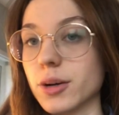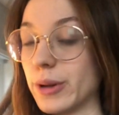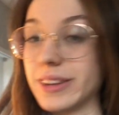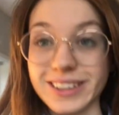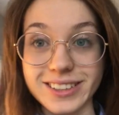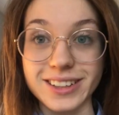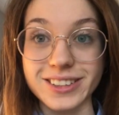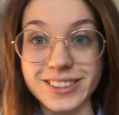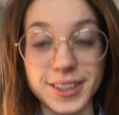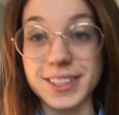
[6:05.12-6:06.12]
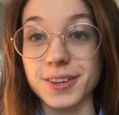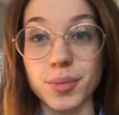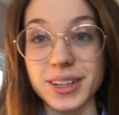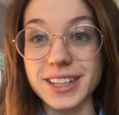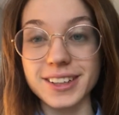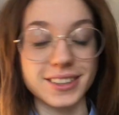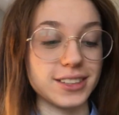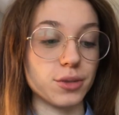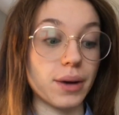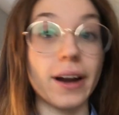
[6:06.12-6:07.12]
bring the essentials. rescue remedy because you
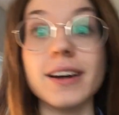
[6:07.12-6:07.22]
know panic